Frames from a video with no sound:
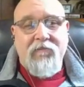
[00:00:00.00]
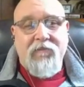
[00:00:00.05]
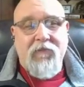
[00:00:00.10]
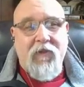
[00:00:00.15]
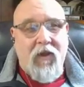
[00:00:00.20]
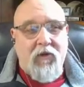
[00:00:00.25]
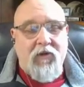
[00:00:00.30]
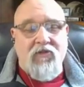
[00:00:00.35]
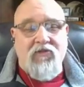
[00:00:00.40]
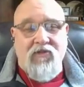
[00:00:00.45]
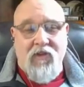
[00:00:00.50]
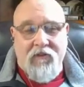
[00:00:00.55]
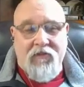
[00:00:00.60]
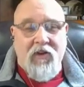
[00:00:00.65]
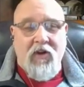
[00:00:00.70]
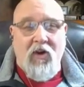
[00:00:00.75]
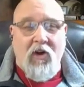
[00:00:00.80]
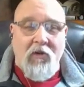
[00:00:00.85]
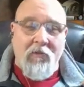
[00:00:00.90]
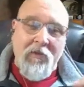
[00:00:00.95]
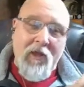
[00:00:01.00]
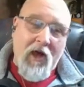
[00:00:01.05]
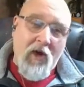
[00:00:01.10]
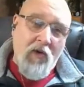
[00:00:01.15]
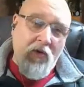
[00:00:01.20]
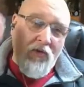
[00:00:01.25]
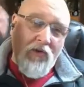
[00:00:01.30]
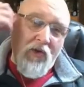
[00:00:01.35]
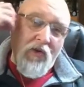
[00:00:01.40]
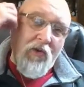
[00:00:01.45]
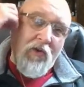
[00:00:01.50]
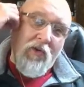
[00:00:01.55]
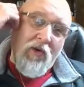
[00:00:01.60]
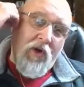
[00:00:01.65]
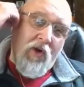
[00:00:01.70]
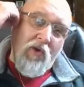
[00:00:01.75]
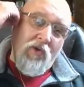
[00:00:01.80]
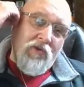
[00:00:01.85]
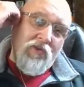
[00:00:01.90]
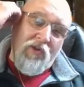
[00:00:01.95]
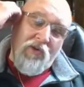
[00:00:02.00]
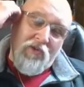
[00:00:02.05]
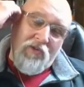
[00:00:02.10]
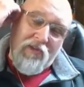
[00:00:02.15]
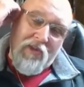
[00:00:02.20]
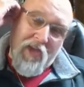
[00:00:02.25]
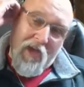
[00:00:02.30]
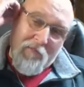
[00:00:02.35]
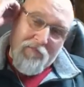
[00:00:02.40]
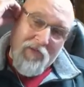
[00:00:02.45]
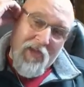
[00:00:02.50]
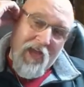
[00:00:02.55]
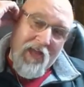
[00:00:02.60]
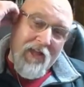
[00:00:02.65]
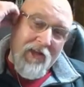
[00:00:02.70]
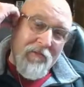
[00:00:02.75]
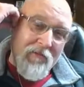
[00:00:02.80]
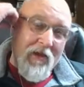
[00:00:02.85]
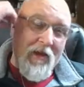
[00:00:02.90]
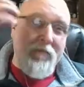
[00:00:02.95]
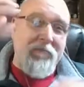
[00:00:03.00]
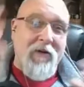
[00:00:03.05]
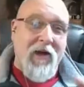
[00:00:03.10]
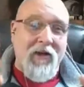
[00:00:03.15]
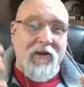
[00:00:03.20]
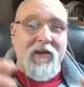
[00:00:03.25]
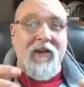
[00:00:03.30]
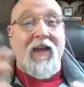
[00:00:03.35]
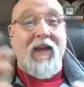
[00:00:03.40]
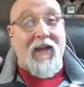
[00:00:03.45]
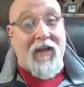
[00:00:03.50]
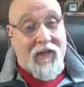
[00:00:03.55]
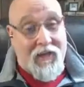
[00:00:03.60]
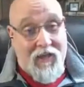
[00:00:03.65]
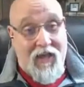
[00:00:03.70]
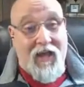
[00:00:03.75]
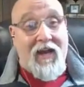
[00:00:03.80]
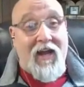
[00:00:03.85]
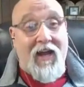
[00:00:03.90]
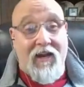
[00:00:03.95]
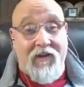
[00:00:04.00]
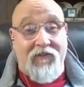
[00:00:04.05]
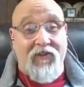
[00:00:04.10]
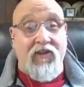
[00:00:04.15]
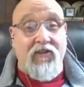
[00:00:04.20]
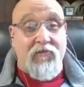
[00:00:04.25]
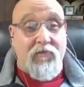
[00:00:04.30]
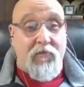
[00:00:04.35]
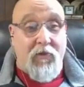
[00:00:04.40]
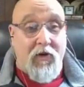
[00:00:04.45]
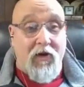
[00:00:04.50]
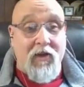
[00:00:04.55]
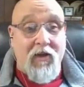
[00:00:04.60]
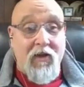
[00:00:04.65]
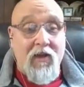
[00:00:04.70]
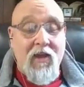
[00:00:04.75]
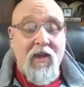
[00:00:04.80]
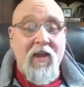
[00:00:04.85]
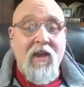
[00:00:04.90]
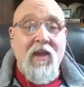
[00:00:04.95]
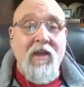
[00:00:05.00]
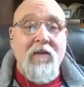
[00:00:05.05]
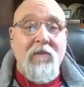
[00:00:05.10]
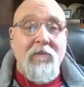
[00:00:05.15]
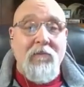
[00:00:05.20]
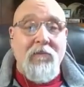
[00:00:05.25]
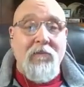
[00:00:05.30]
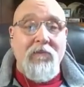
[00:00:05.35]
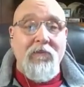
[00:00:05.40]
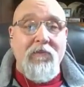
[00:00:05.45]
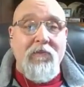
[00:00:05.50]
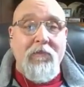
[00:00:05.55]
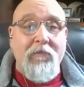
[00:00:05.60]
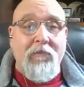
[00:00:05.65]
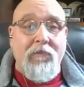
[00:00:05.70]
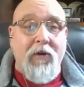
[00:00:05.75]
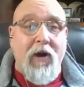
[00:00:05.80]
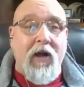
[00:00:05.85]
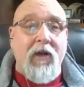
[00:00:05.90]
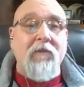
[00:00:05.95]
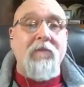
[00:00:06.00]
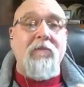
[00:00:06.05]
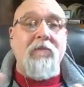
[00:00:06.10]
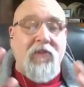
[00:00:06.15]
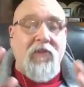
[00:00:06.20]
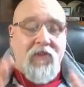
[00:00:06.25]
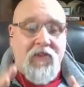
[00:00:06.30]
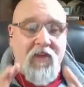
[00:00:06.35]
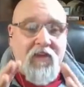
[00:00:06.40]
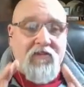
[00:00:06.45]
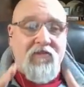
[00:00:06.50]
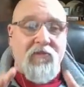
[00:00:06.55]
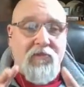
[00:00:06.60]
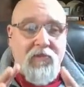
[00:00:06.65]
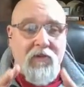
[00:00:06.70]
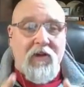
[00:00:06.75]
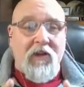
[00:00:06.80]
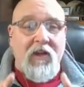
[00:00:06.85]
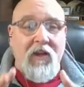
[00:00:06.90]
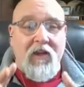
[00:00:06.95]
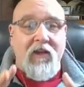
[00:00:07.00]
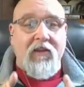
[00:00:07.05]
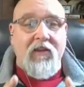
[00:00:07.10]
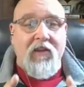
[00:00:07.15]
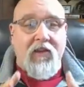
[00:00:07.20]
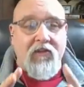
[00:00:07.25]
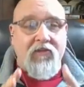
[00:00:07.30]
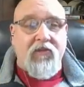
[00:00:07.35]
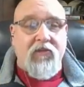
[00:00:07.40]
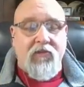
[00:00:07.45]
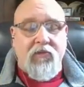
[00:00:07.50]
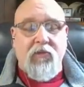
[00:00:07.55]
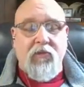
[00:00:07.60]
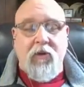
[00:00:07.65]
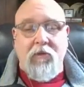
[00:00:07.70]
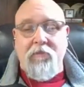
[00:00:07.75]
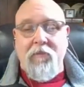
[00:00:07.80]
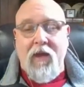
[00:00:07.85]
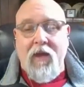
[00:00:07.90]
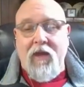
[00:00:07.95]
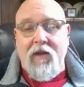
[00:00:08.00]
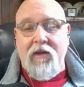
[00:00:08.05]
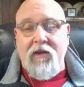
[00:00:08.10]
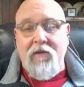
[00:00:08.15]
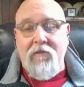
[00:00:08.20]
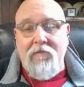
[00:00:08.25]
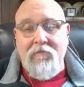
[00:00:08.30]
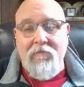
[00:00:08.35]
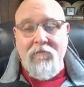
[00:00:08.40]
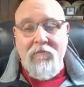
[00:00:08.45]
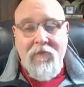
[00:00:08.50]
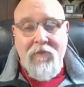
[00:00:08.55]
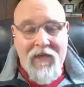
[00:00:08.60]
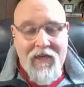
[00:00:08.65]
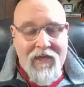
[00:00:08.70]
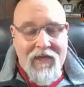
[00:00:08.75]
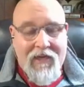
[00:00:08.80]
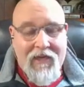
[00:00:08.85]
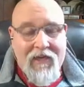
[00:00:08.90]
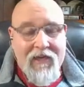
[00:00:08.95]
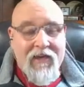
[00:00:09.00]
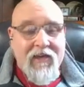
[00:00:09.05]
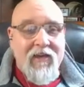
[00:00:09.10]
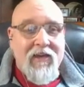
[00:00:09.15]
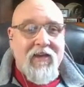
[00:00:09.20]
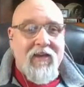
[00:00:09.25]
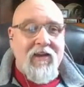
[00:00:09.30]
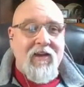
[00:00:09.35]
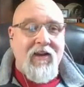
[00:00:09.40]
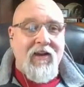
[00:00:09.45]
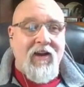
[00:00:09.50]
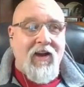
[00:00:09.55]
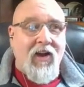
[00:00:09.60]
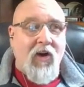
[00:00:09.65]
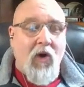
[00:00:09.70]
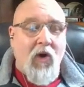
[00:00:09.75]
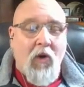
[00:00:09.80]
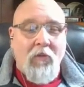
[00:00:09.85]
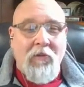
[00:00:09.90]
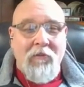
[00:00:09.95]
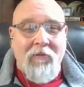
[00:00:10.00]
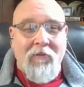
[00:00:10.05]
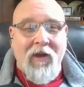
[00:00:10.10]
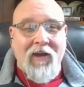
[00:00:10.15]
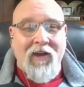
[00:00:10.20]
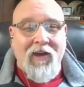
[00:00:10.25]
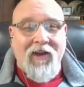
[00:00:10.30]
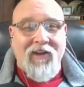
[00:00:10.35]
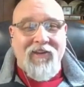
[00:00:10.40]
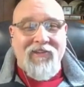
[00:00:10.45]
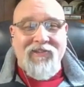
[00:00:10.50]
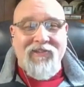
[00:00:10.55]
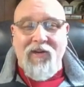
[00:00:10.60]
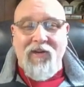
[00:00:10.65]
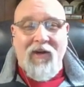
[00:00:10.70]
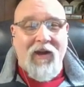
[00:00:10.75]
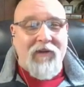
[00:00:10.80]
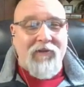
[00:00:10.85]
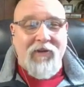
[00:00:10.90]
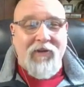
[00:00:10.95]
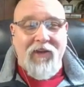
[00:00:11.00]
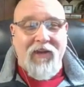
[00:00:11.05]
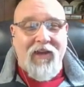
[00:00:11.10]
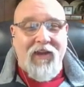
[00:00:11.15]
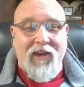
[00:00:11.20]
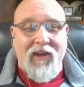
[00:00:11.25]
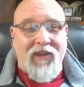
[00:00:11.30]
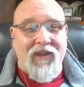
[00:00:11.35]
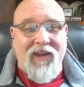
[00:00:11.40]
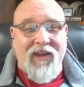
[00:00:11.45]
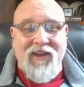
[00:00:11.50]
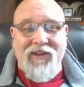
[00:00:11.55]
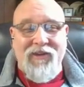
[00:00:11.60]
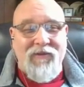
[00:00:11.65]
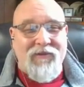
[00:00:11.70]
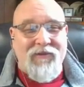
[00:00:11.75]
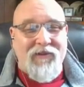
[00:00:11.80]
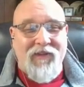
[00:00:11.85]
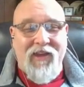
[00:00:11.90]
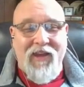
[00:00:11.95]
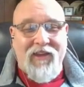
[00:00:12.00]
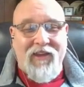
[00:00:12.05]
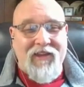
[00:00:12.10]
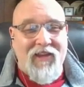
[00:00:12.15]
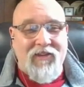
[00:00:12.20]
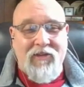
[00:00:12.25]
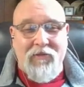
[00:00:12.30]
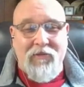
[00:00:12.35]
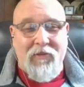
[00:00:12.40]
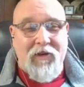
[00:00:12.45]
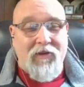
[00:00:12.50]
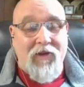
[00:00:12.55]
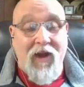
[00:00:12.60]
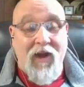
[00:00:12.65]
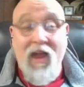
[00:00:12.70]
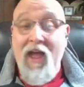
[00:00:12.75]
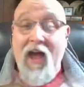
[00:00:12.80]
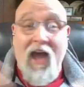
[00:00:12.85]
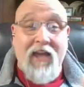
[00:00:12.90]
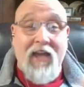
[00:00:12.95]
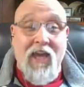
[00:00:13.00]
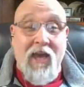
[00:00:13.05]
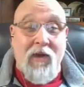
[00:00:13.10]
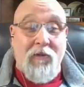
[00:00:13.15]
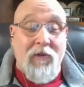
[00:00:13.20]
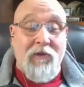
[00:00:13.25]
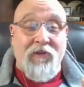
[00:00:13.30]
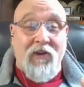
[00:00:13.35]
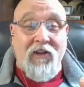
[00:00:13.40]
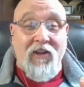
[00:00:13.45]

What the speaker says: it was driven home. Now Utu kept telling me about it, and I got a lot out of his book, but this is what made me open my eyes. So I really got to thank you for that. That's going to be great. I can't wait for the